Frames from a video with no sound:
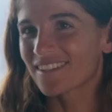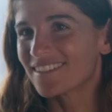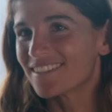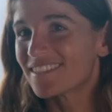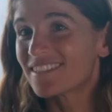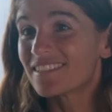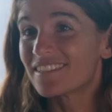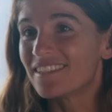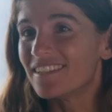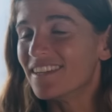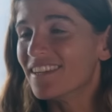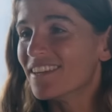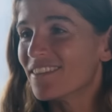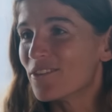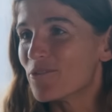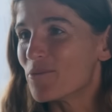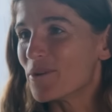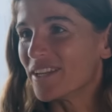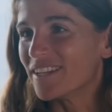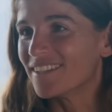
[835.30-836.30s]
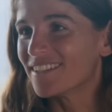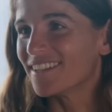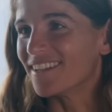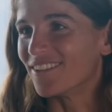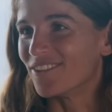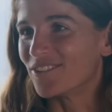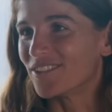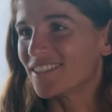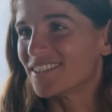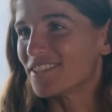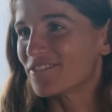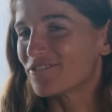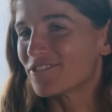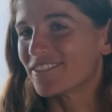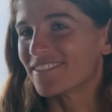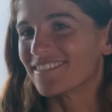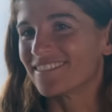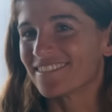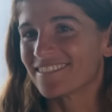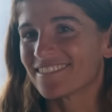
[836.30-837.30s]
see the wind on the
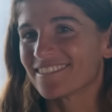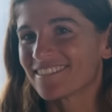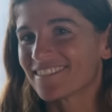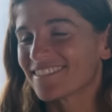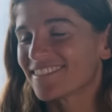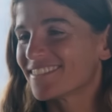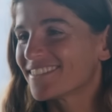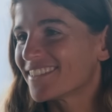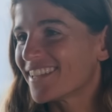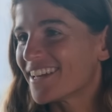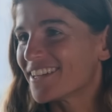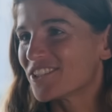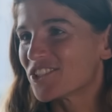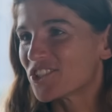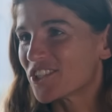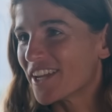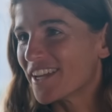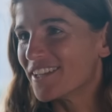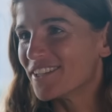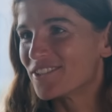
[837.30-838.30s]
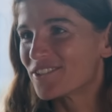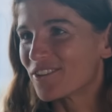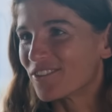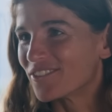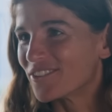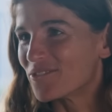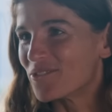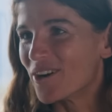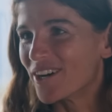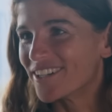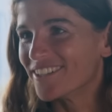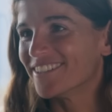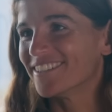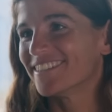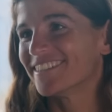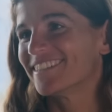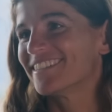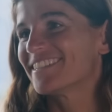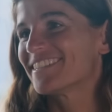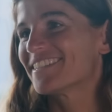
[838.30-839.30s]
different like shades on the water
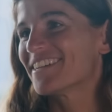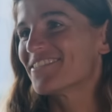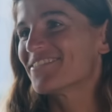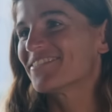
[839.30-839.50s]
and stuff.